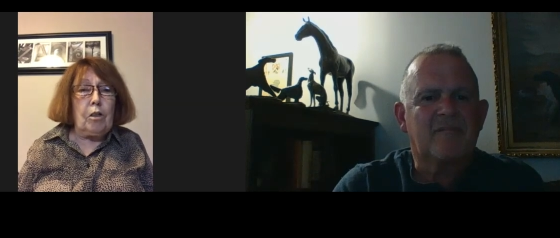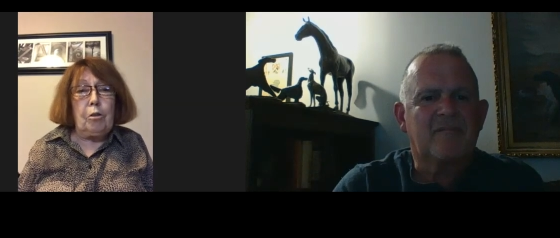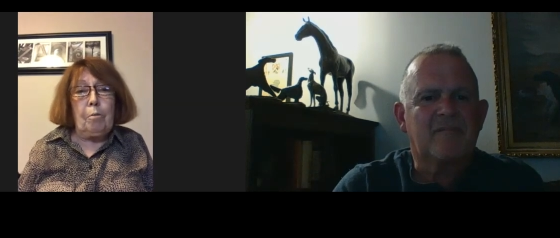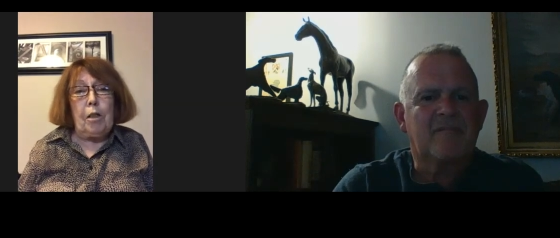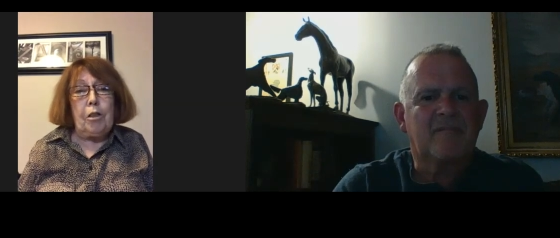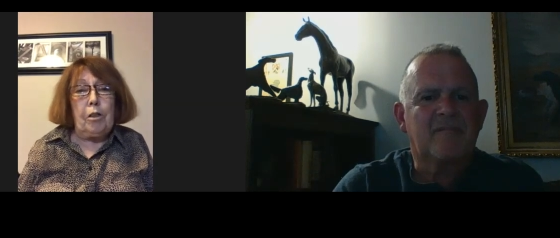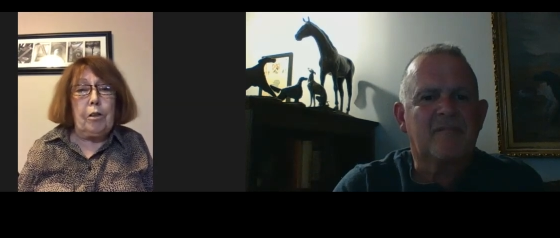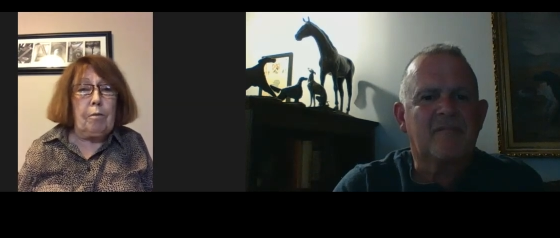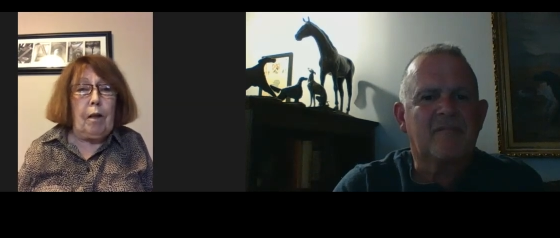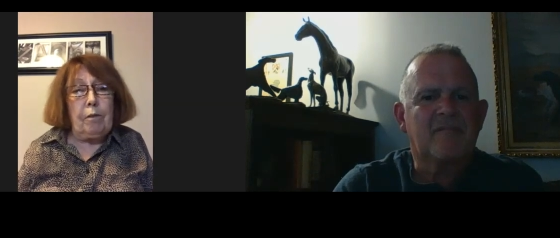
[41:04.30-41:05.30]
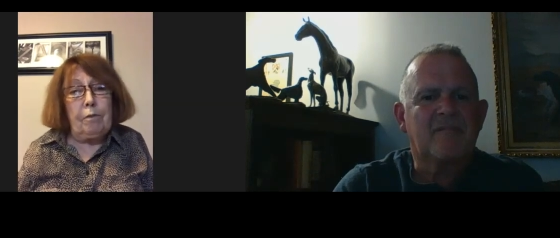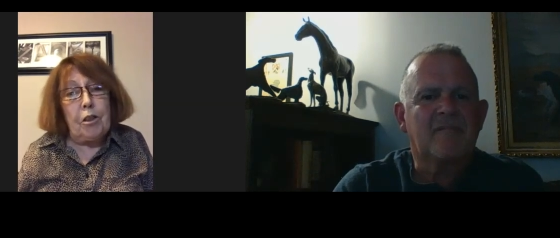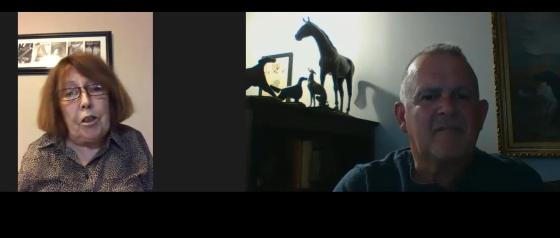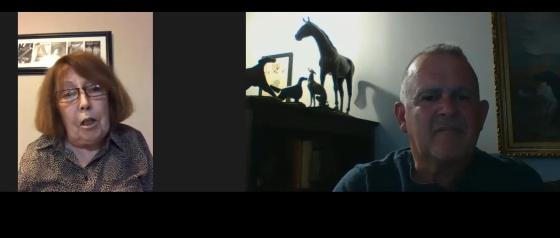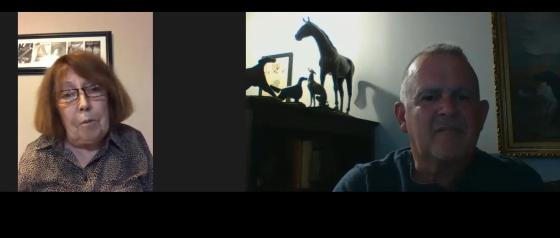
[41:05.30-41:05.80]
Speaker 1: so much on the run for
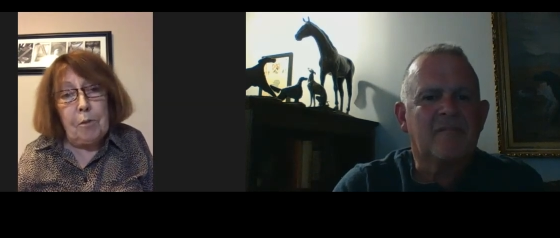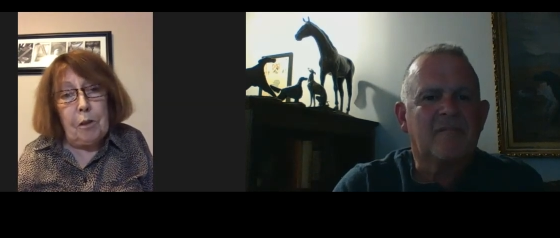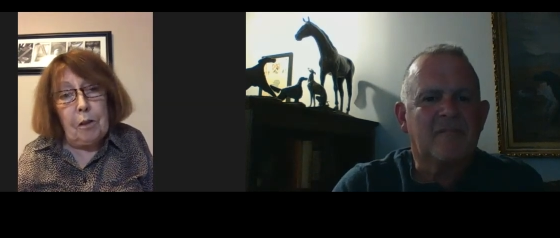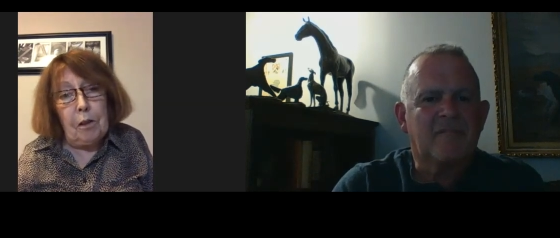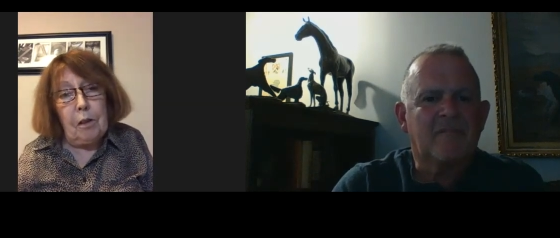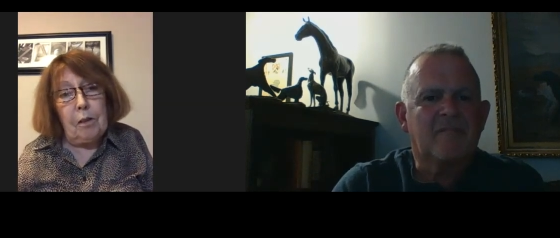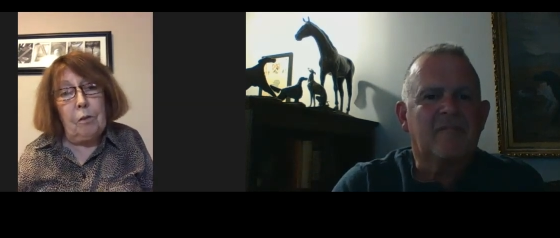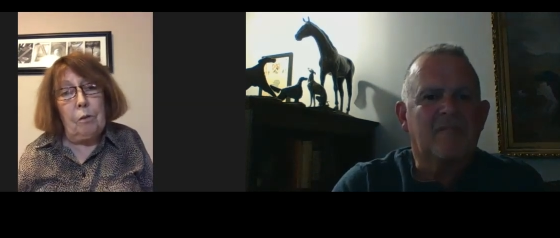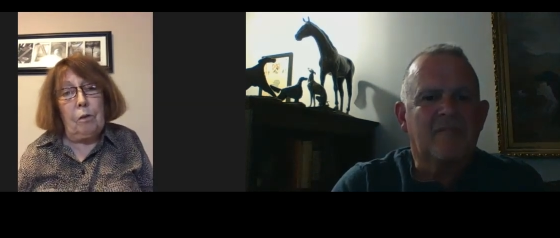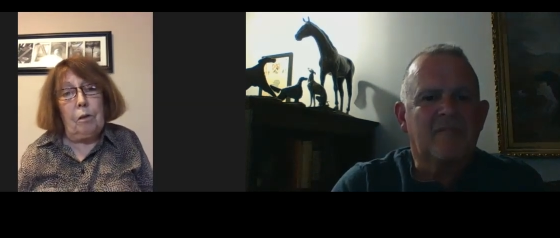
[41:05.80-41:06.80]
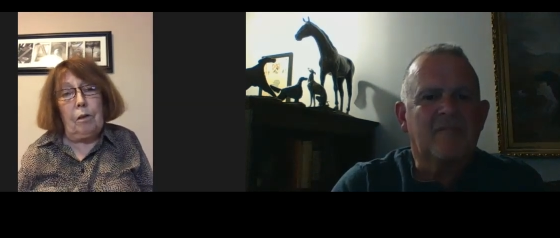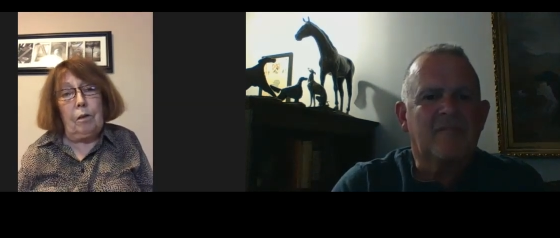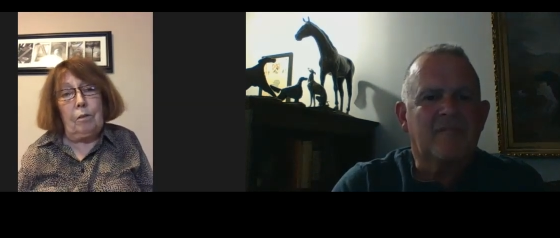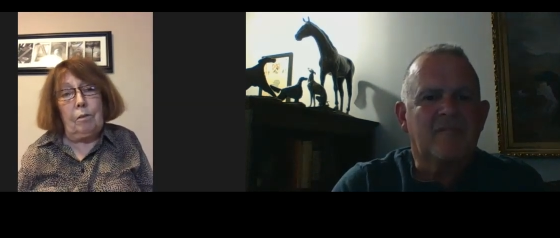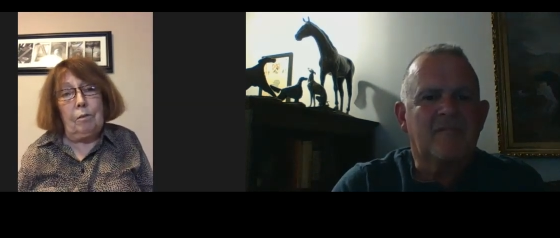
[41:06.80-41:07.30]
top dog
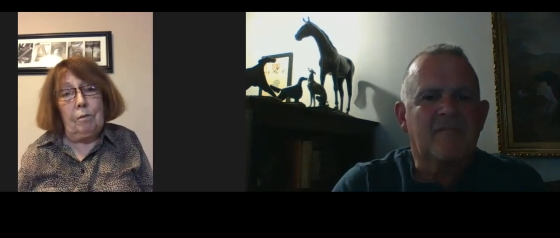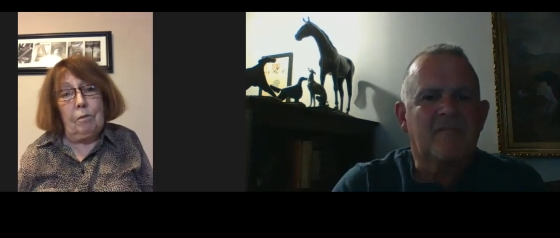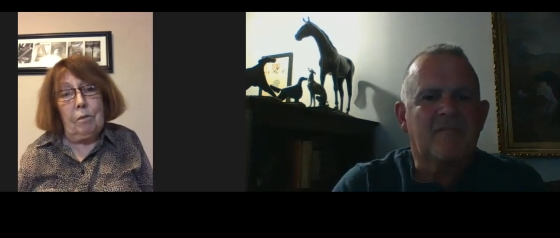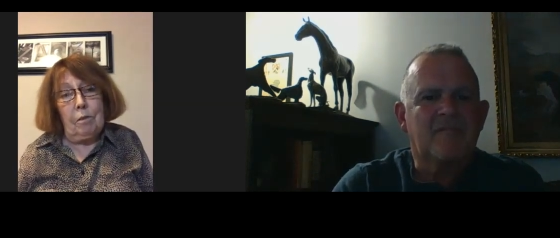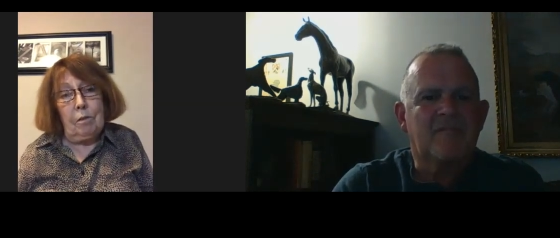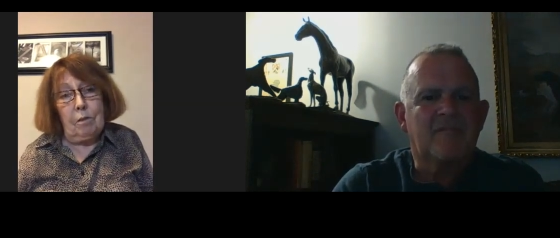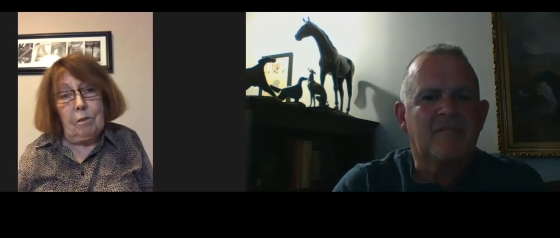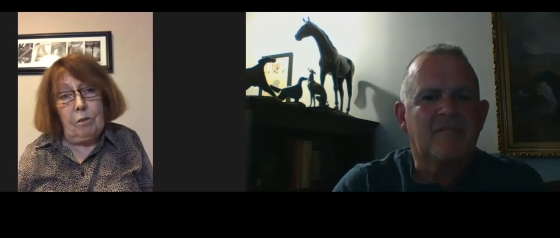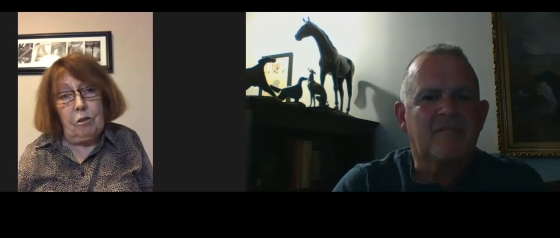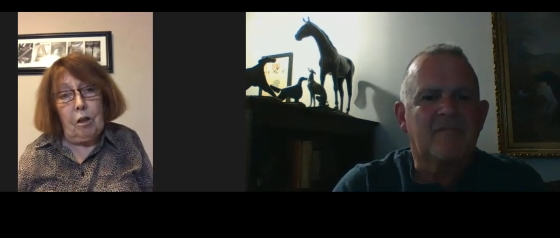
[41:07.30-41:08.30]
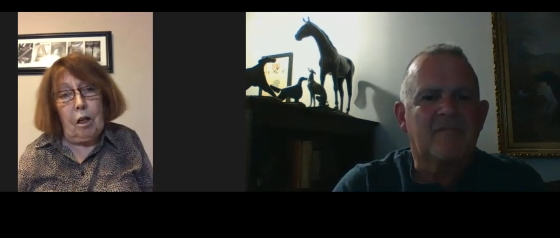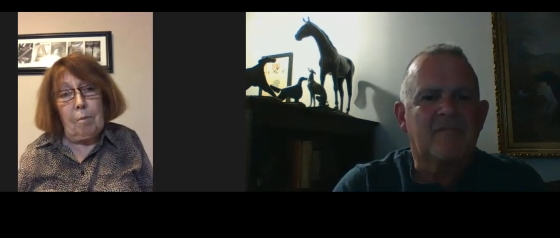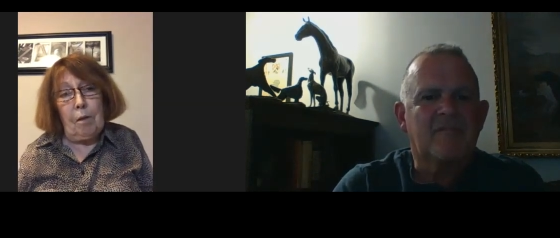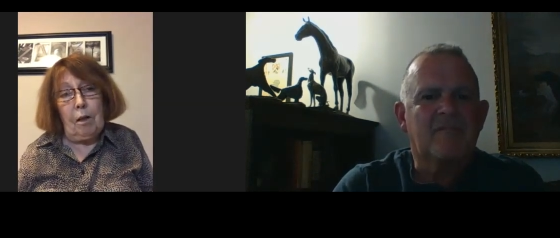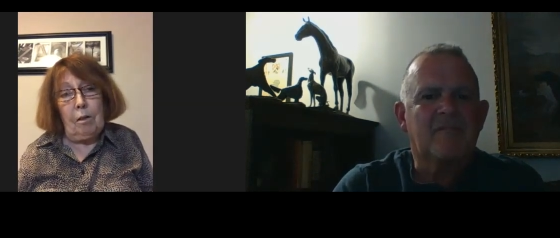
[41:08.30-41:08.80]
or
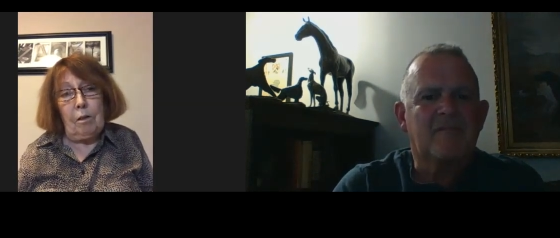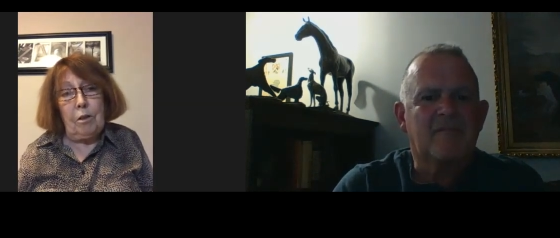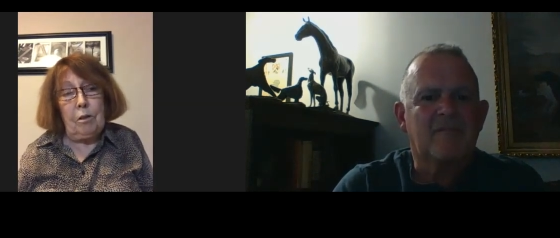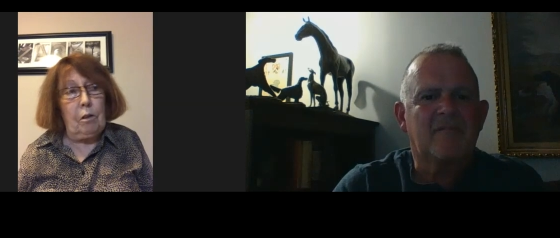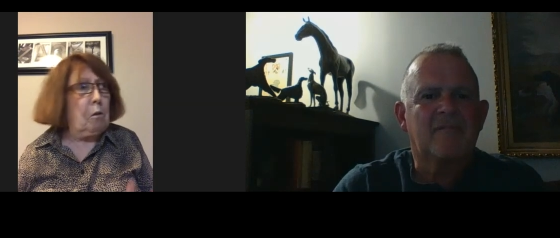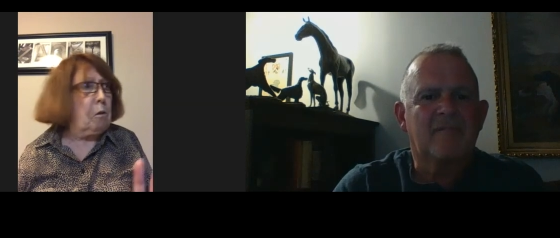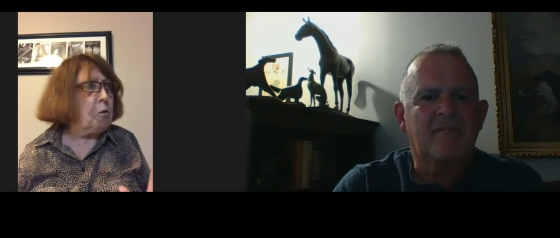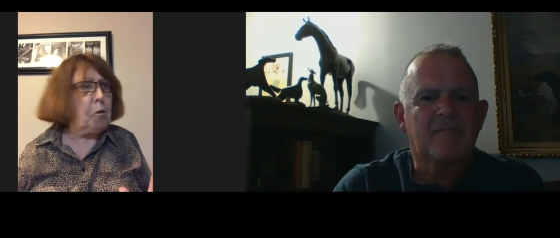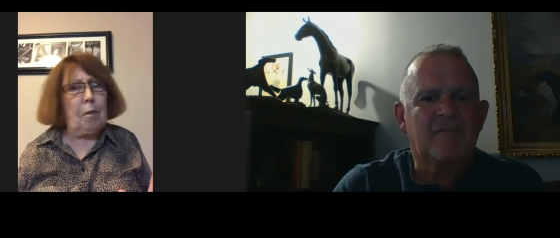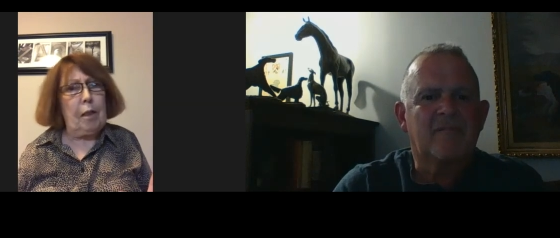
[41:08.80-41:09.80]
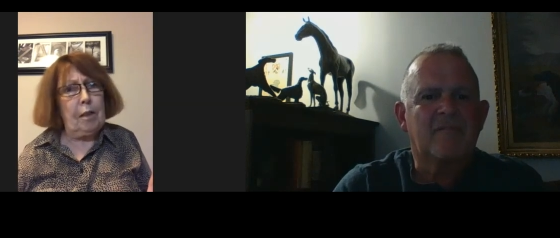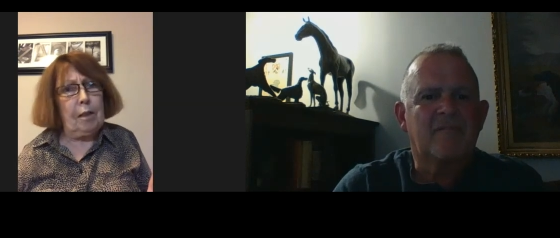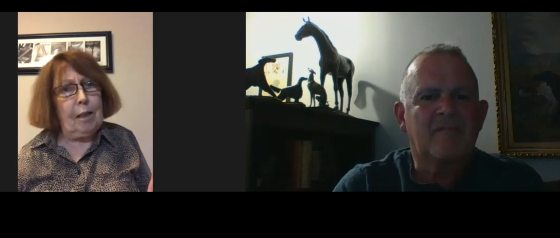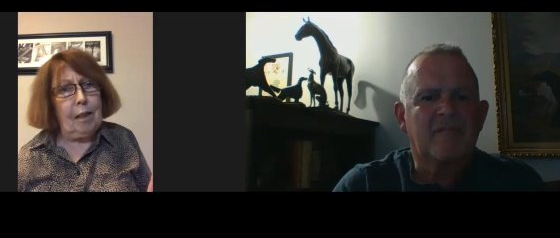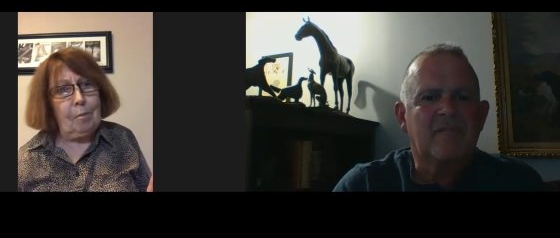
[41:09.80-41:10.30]
drama, or still well, there was plenty then